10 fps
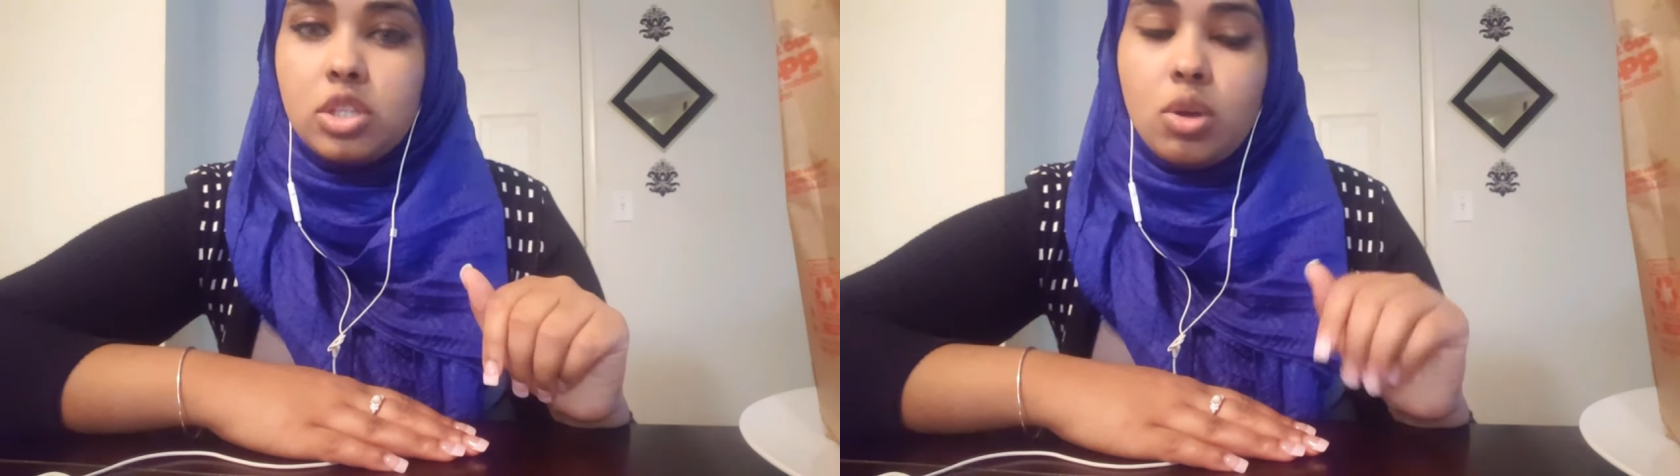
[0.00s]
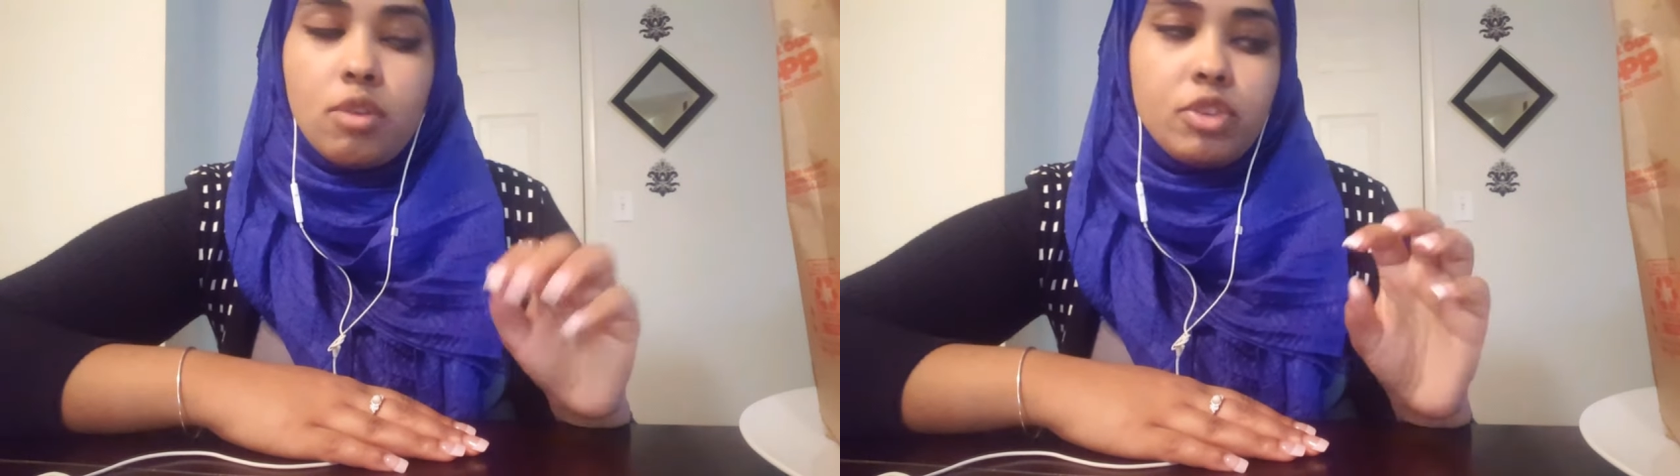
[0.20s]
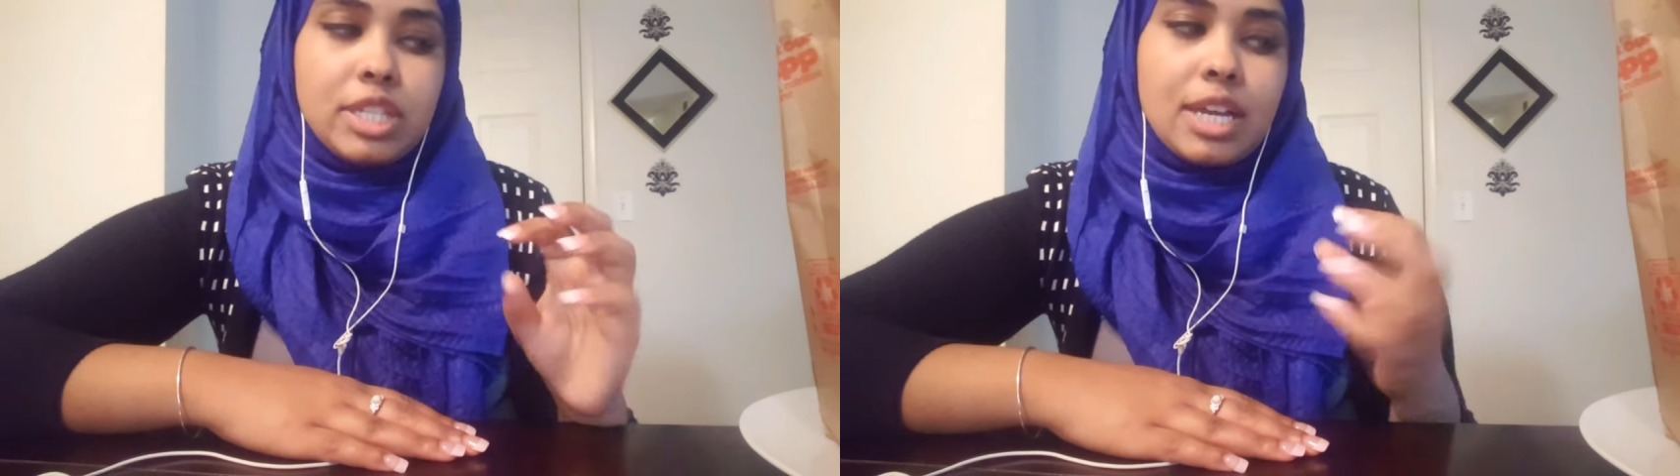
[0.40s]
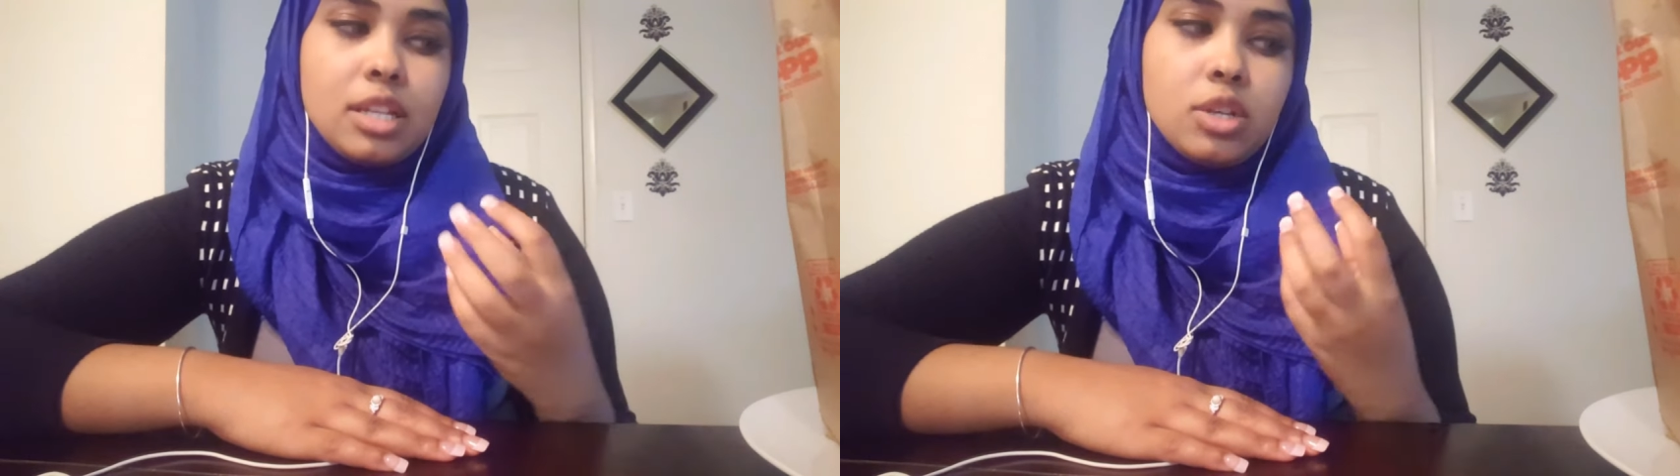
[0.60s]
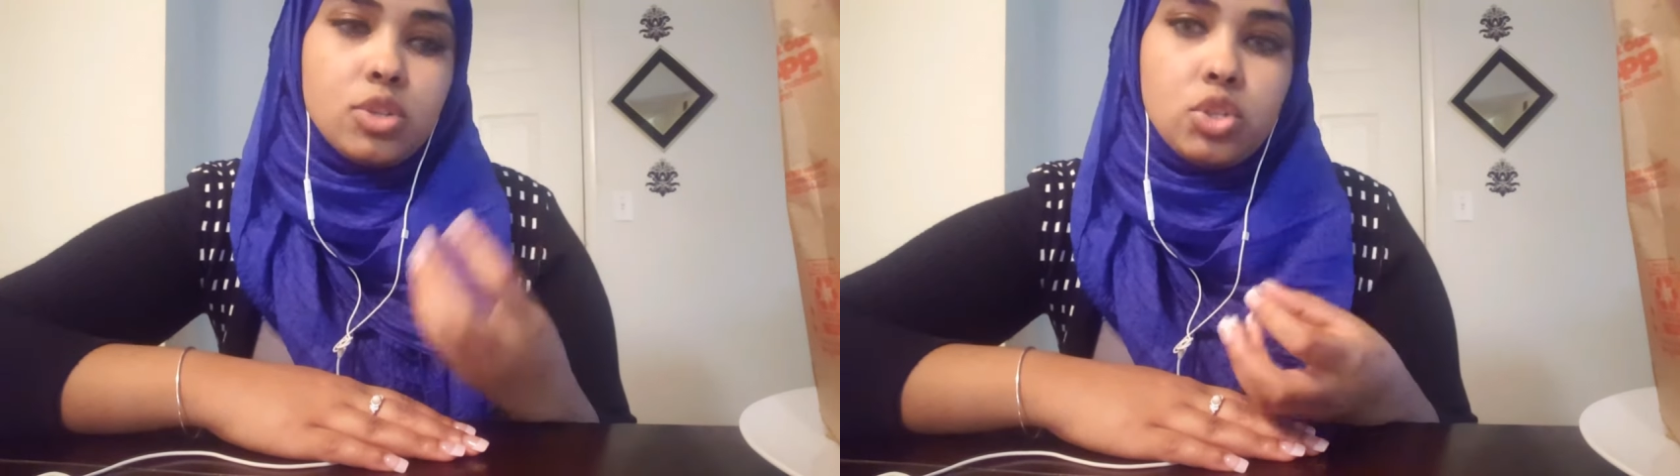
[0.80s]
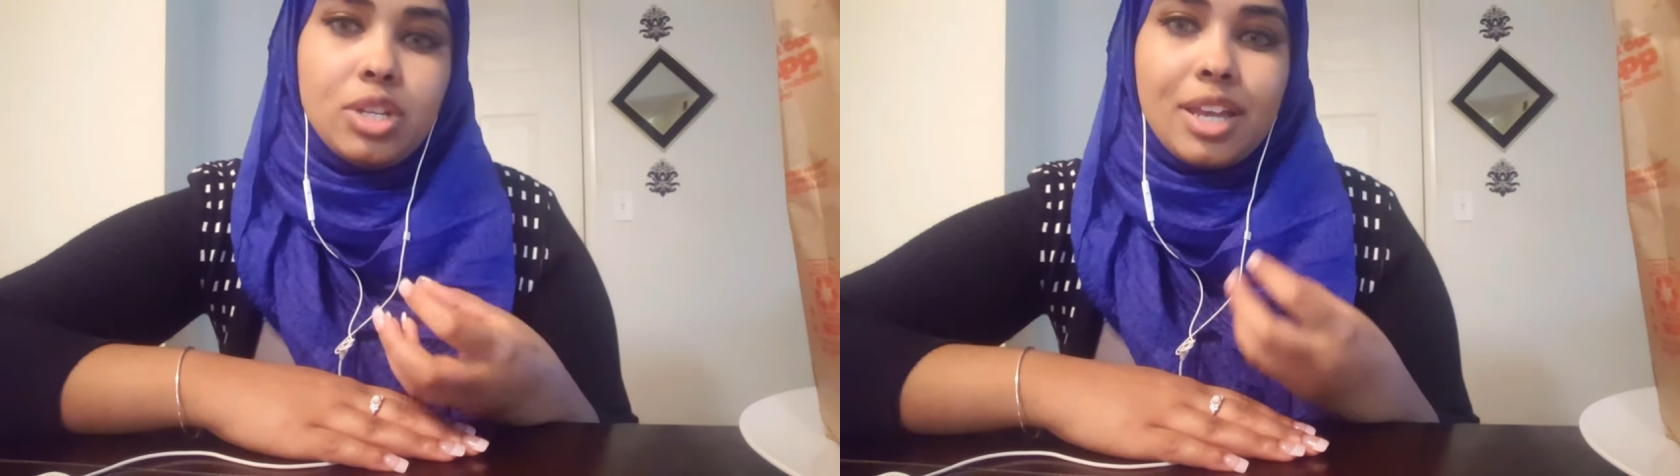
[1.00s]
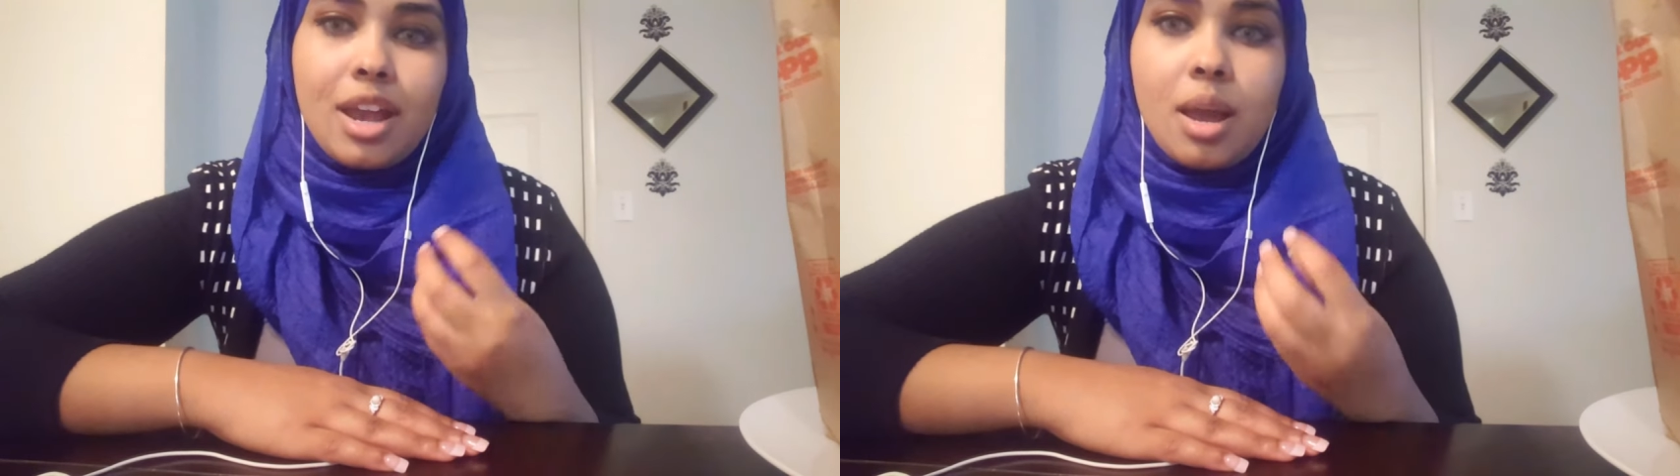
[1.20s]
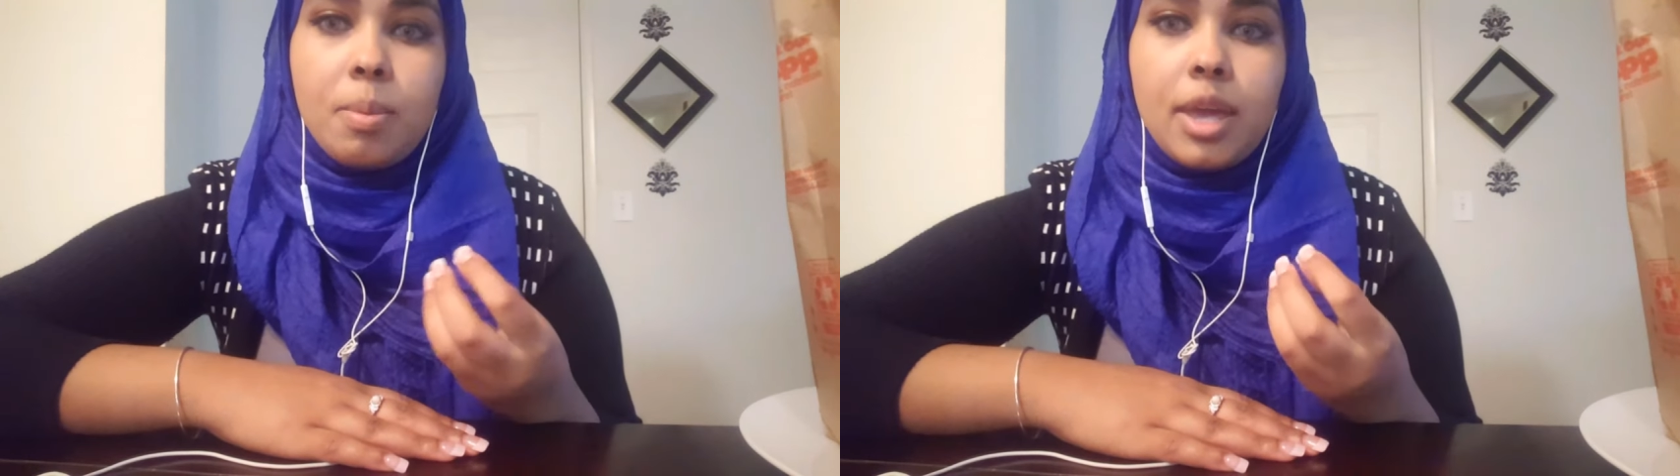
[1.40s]
So if it's like a little treat like
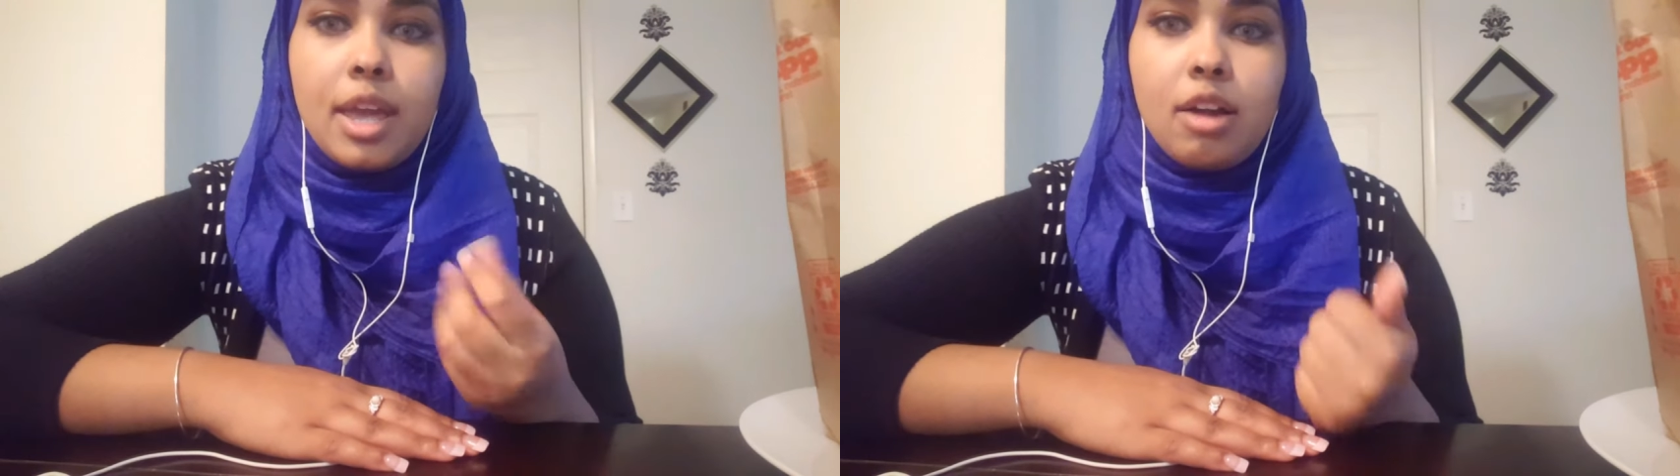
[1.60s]
a cupcake,